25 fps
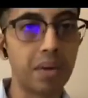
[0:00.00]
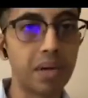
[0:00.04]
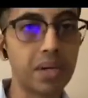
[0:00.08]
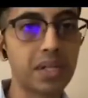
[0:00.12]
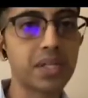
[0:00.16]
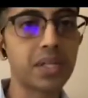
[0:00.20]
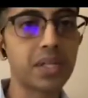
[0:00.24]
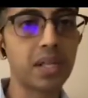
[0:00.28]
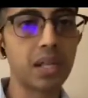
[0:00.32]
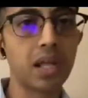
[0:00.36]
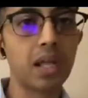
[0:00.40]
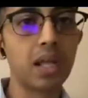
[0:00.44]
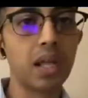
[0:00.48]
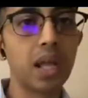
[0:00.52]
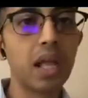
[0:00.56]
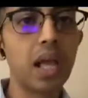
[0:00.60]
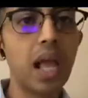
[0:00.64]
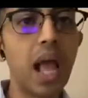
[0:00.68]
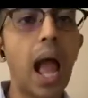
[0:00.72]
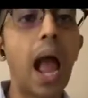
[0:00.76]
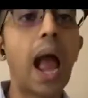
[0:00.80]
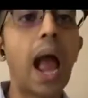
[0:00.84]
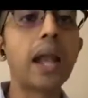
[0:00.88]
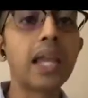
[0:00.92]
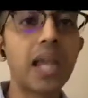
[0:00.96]
and yet be
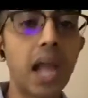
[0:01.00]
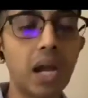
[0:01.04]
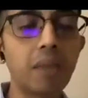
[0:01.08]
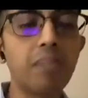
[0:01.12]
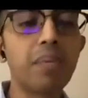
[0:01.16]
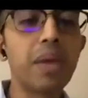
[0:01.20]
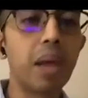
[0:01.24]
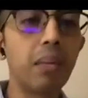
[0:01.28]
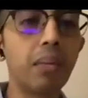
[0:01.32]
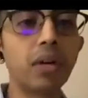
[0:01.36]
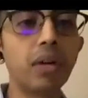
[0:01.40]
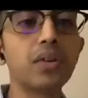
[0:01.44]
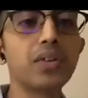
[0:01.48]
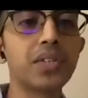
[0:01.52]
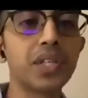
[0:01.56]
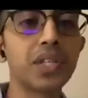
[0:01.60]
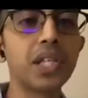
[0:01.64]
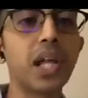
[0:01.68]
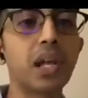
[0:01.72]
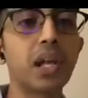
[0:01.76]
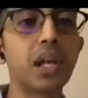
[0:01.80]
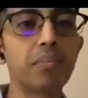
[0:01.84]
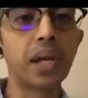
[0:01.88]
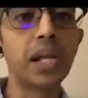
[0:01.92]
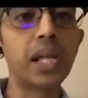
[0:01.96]
able to see that money in
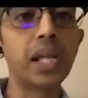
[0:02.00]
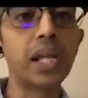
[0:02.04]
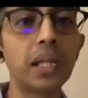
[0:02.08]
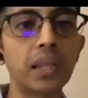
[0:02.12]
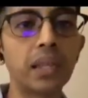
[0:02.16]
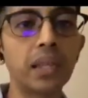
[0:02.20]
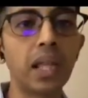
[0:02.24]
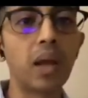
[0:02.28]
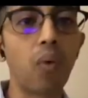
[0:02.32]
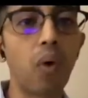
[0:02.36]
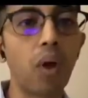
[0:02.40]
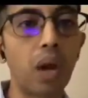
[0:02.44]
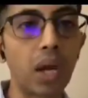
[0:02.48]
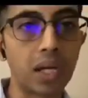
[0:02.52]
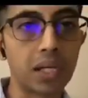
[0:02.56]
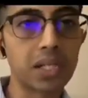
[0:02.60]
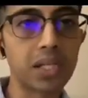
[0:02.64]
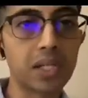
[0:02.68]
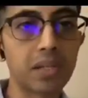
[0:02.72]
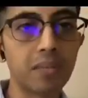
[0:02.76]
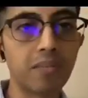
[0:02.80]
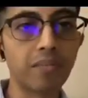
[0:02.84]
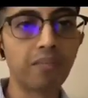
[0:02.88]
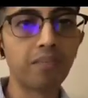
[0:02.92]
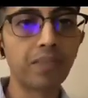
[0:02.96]
their wallets.
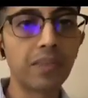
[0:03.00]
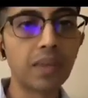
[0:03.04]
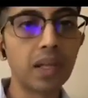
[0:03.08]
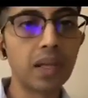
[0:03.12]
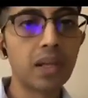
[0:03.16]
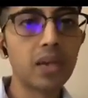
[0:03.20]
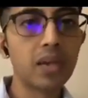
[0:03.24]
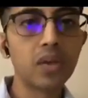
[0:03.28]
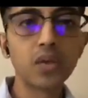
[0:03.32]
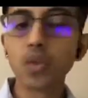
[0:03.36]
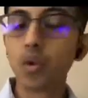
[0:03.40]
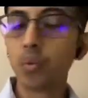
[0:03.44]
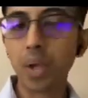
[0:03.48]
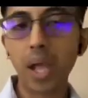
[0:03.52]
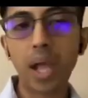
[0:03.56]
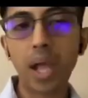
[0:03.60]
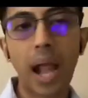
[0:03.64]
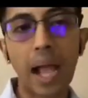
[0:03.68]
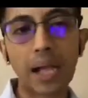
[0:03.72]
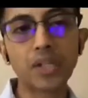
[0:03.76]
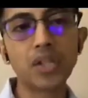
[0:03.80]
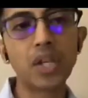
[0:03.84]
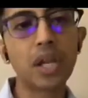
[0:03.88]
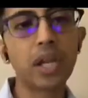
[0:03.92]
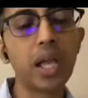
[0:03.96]
So we are actually gearing
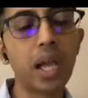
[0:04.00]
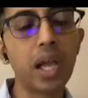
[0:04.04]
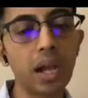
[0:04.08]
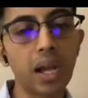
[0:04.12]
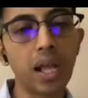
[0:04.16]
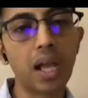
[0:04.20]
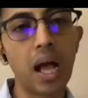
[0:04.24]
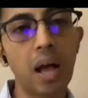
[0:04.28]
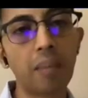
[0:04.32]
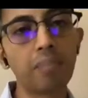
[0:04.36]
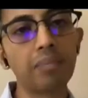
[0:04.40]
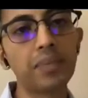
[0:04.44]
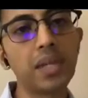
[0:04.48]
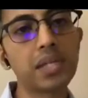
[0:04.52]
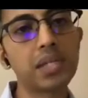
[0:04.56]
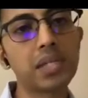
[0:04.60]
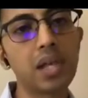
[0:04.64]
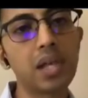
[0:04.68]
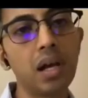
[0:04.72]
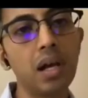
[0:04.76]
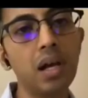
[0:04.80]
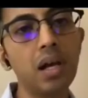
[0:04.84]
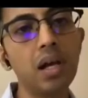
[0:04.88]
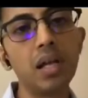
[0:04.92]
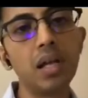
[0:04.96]
up this year to
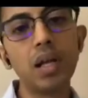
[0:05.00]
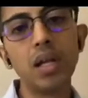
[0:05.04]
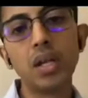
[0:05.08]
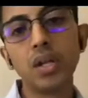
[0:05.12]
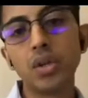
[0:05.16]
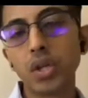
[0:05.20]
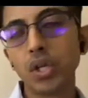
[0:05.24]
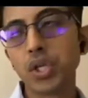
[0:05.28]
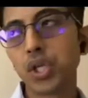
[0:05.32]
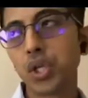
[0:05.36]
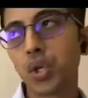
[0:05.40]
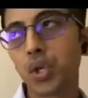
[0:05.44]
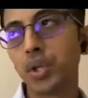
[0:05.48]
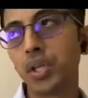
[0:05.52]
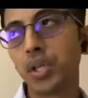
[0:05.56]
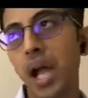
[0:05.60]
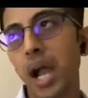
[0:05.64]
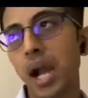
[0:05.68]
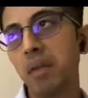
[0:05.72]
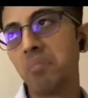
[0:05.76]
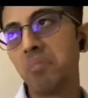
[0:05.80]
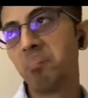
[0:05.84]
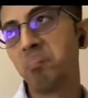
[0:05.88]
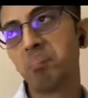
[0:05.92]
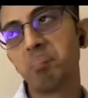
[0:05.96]
ensure that
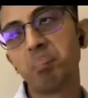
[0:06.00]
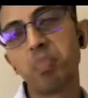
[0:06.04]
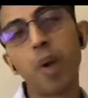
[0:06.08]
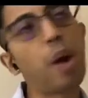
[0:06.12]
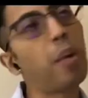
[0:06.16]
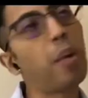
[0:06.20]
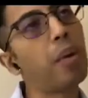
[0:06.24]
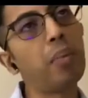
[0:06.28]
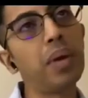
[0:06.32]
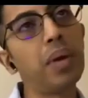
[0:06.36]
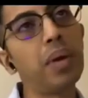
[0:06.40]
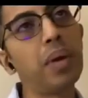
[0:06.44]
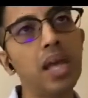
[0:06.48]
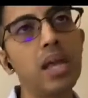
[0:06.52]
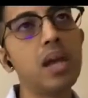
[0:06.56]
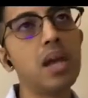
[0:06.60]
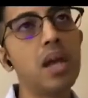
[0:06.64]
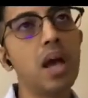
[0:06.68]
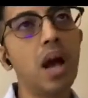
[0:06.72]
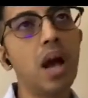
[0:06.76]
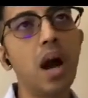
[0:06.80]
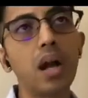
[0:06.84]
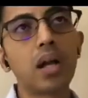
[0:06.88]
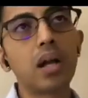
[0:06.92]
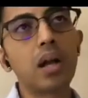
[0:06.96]
probably a
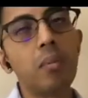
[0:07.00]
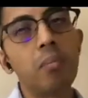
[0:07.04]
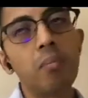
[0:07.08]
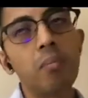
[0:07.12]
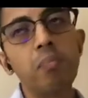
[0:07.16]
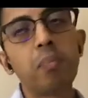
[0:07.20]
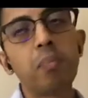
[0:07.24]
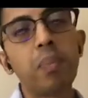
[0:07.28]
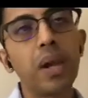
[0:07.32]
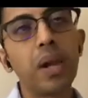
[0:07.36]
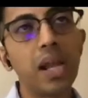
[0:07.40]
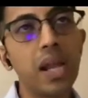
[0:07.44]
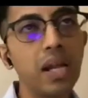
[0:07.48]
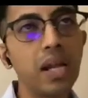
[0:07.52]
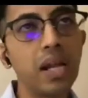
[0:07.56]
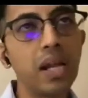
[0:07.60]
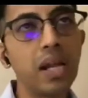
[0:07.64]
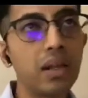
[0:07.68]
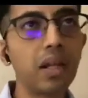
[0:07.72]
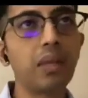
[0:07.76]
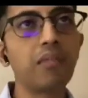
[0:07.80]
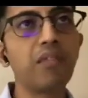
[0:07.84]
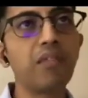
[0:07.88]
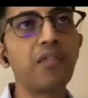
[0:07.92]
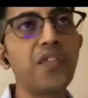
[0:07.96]
complete
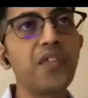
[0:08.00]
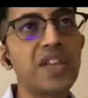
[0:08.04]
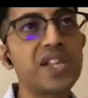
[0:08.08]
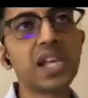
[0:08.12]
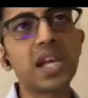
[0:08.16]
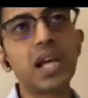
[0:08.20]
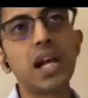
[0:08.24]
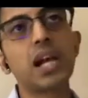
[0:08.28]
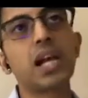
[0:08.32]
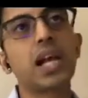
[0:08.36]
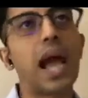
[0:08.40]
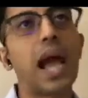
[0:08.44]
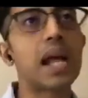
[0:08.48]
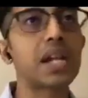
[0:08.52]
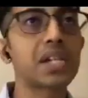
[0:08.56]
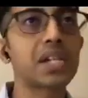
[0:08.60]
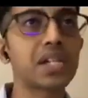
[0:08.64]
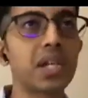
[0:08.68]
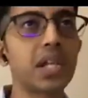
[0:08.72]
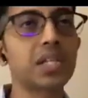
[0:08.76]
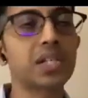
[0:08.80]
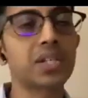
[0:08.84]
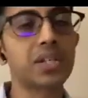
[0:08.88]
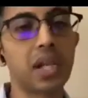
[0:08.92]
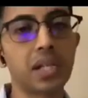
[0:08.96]
physical cashless
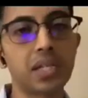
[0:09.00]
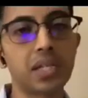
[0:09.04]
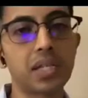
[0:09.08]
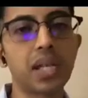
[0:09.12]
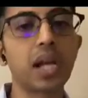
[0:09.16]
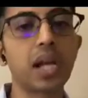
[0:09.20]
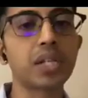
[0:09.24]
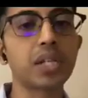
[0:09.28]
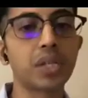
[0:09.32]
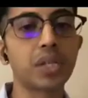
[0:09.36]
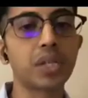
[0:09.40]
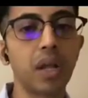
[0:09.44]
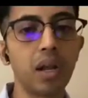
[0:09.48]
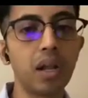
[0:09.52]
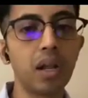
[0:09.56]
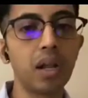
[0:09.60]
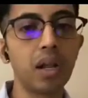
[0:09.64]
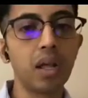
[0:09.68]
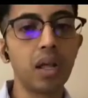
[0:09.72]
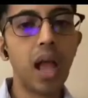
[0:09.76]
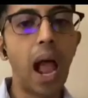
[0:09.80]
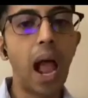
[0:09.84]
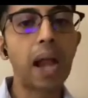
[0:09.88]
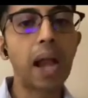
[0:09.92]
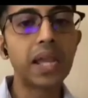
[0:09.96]
transaction and yet
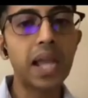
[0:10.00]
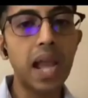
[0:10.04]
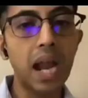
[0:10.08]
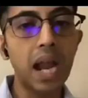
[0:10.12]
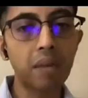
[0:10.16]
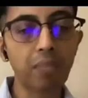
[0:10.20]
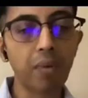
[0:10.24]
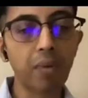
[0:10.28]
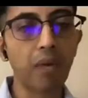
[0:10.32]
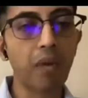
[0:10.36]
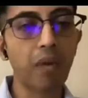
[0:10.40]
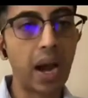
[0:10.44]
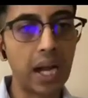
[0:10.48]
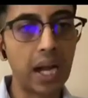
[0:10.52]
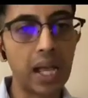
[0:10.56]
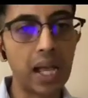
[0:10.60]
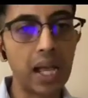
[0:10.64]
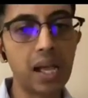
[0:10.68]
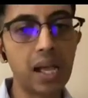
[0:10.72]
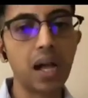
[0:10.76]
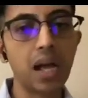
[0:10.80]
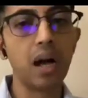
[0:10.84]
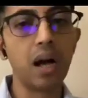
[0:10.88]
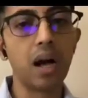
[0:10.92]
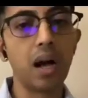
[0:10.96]
providing a
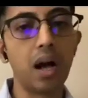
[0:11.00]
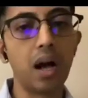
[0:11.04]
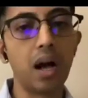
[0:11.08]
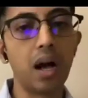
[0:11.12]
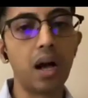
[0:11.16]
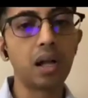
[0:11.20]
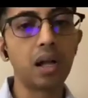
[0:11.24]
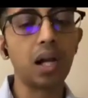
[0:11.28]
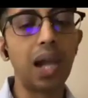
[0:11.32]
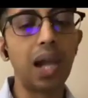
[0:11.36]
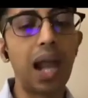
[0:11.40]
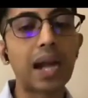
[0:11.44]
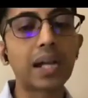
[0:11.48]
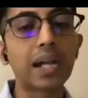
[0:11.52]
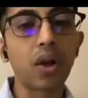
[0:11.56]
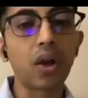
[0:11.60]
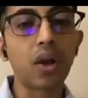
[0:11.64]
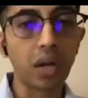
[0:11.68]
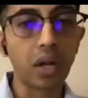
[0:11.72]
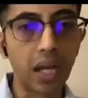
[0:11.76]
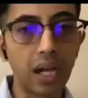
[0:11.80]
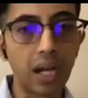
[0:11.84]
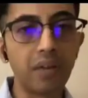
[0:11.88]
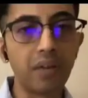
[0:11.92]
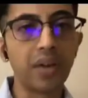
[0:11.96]
collect on delivery, as
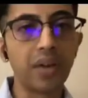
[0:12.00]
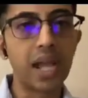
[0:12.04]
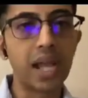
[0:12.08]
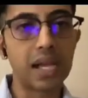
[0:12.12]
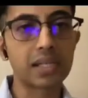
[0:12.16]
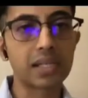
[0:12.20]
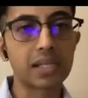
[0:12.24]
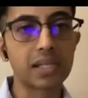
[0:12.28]
they call it,